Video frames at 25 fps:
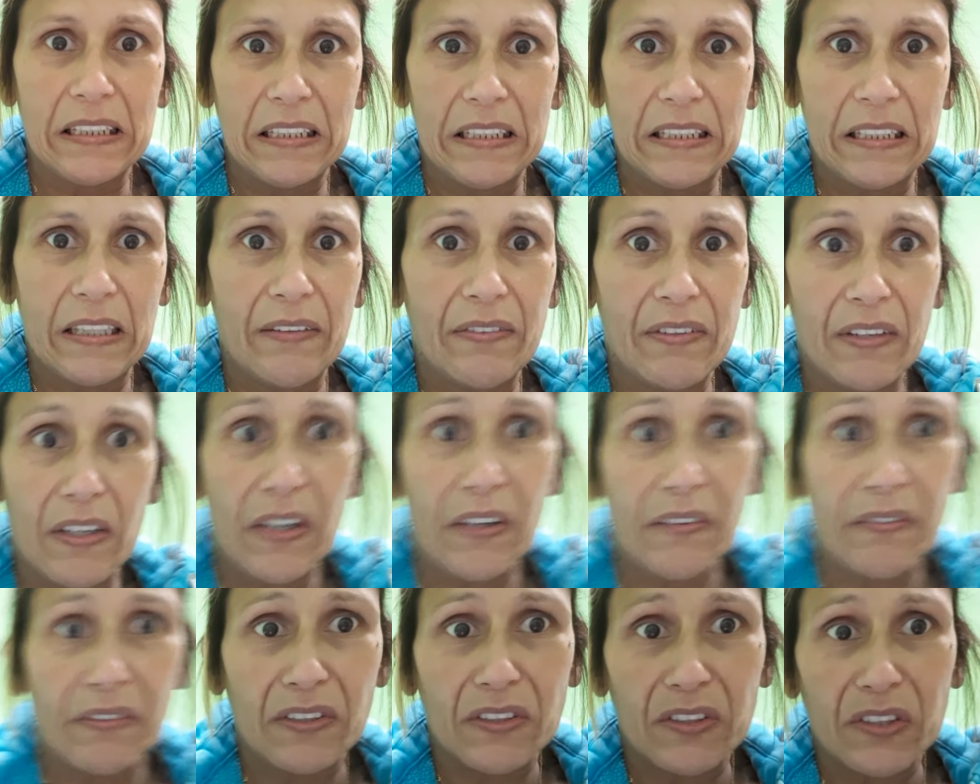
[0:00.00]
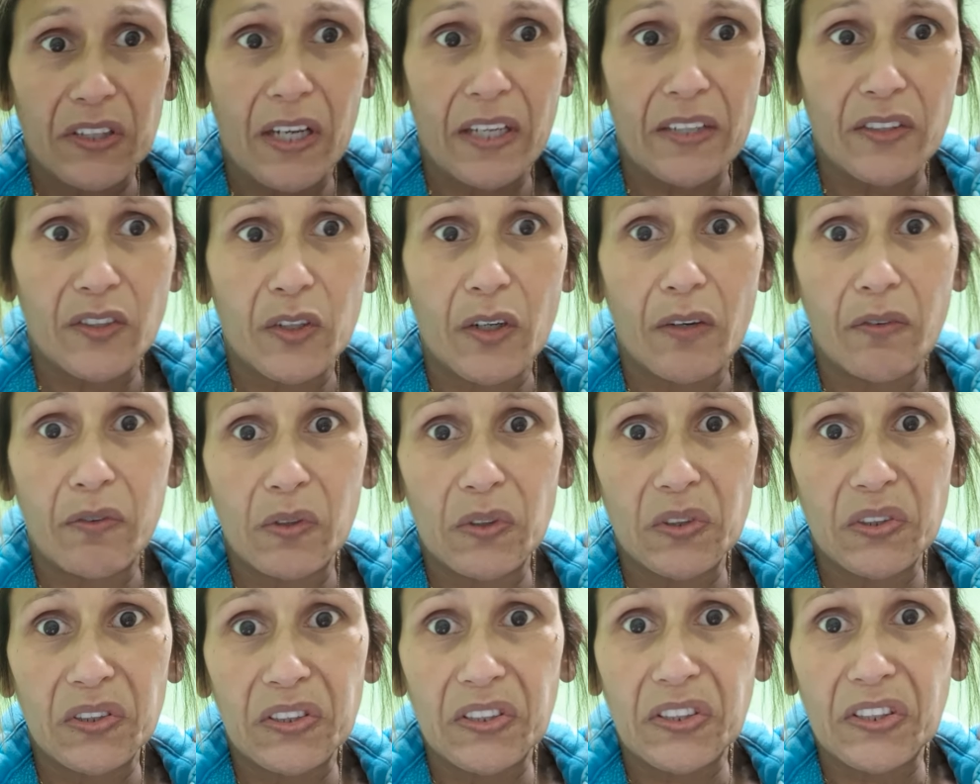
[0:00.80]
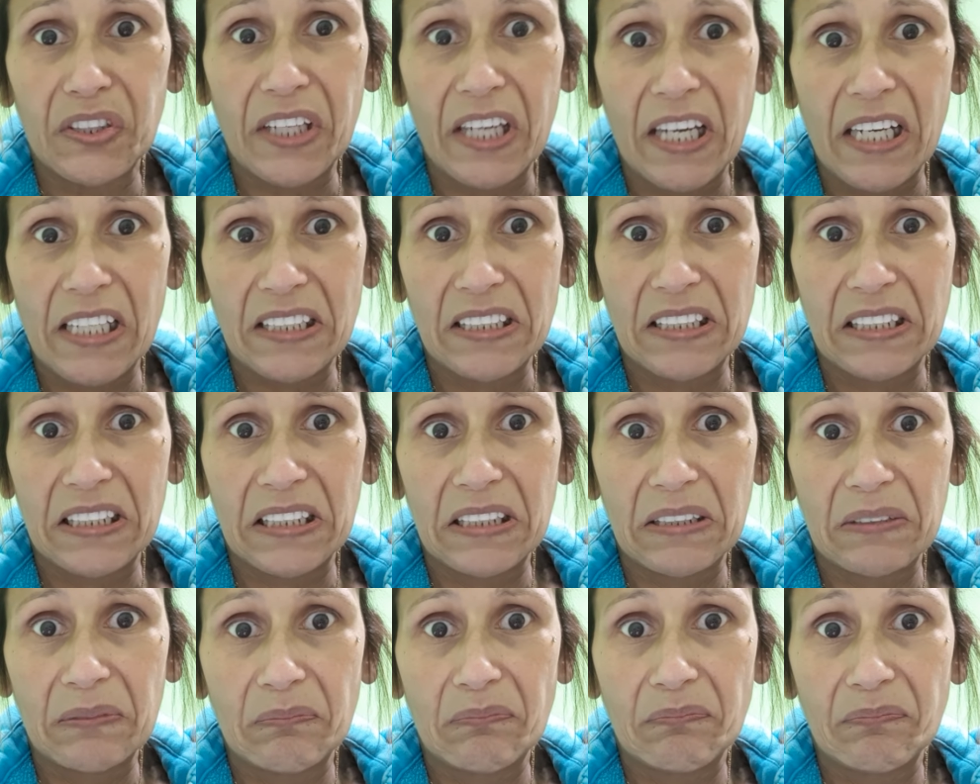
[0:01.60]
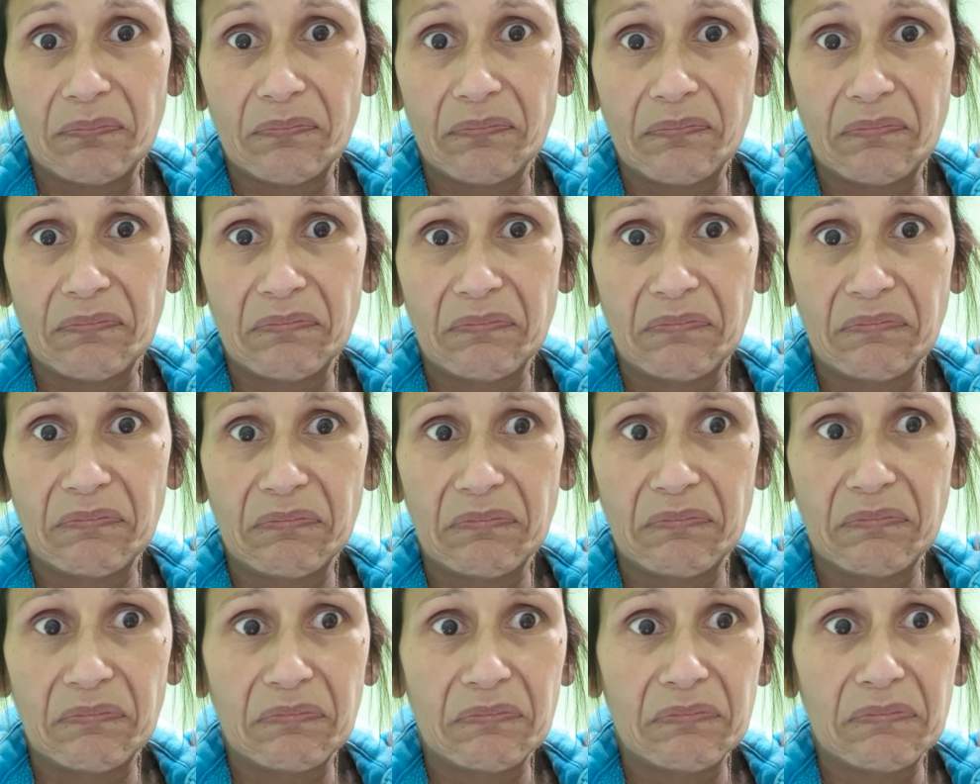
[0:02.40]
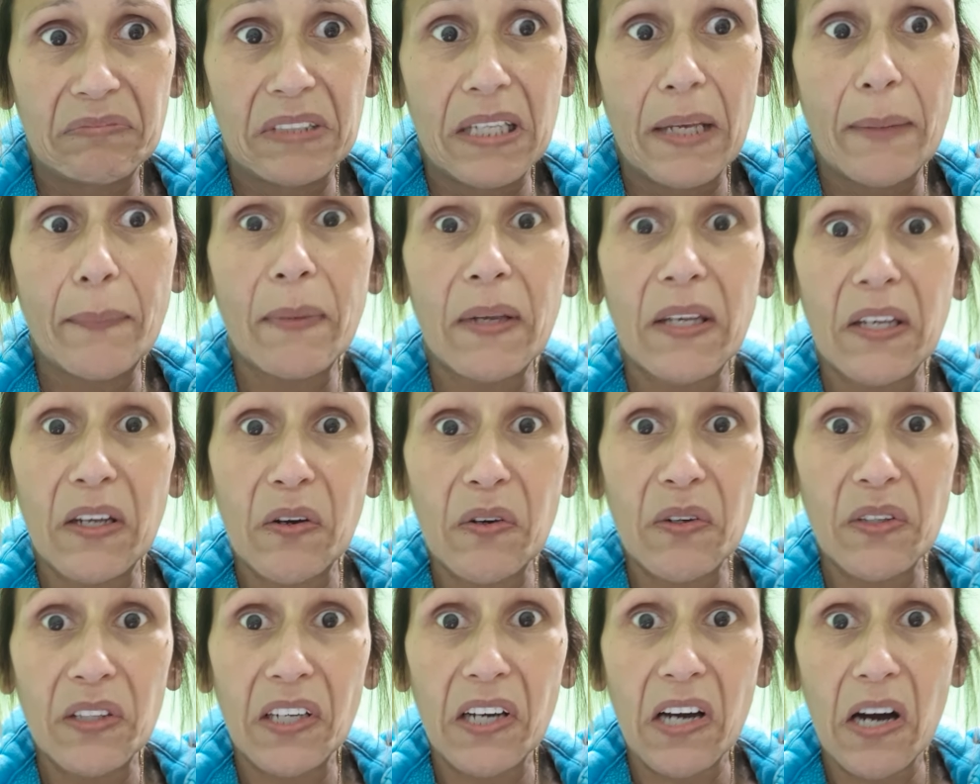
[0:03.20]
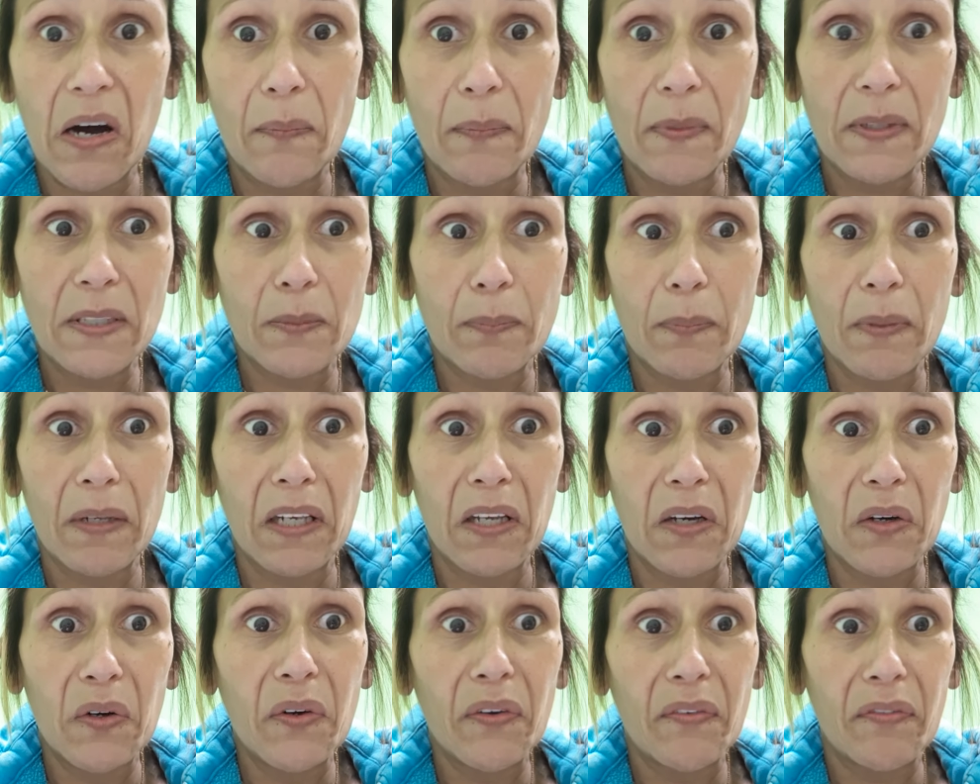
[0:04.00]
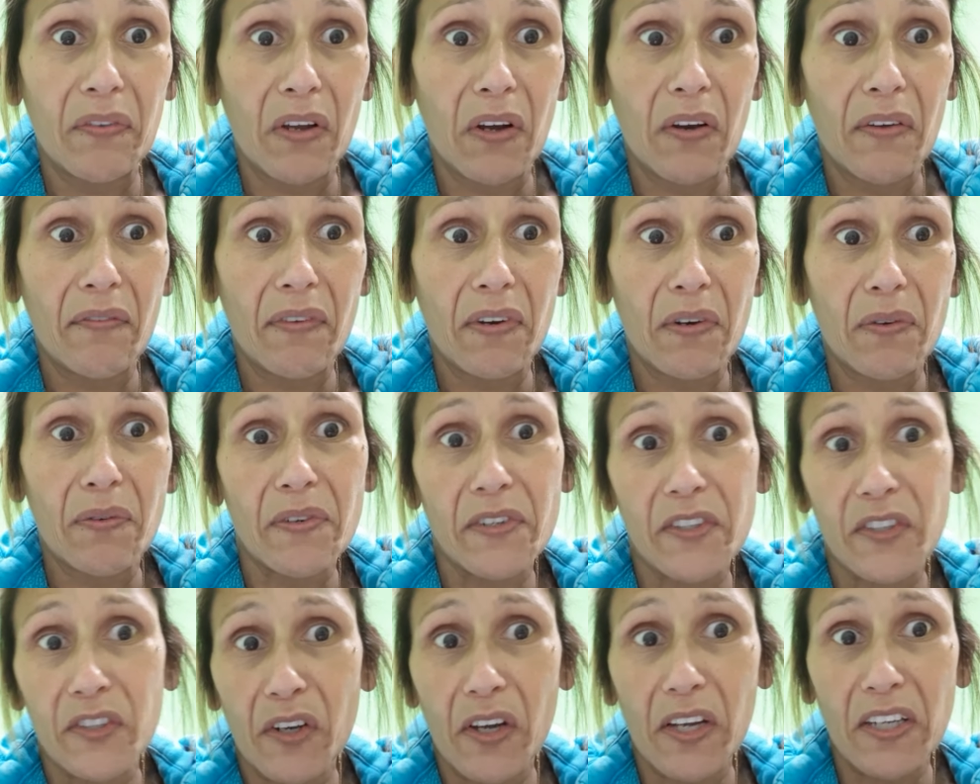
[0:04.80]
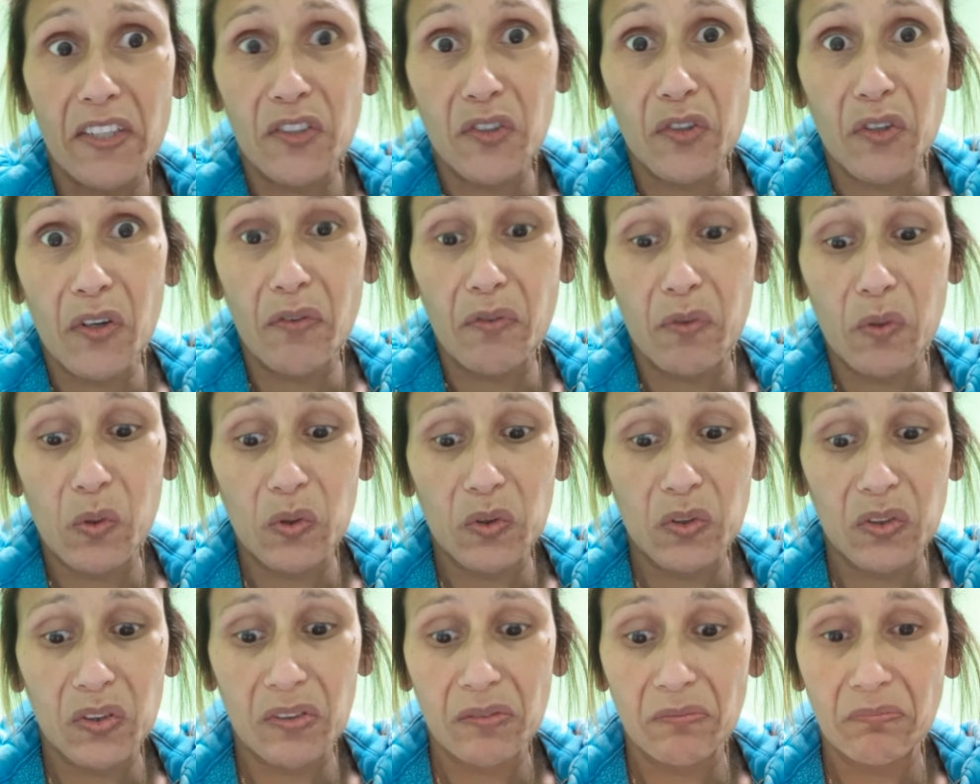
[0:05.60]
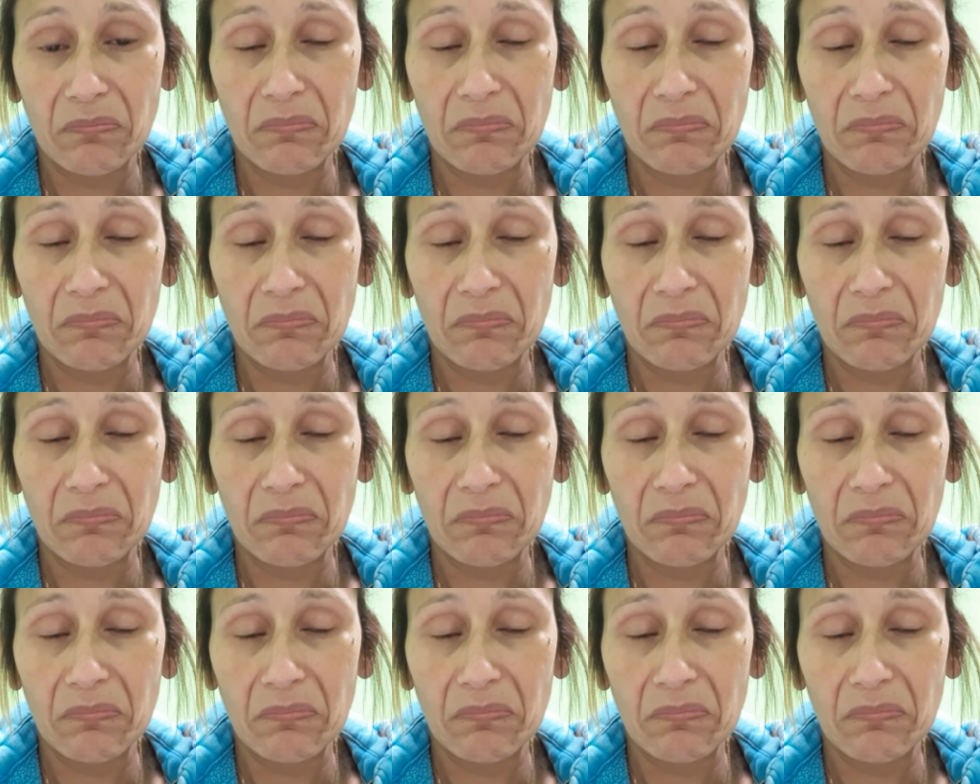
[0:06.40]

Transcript: if y'all ever tried truffles, they're nasty. Let me know in the comments below if y'all have ever tried truffles.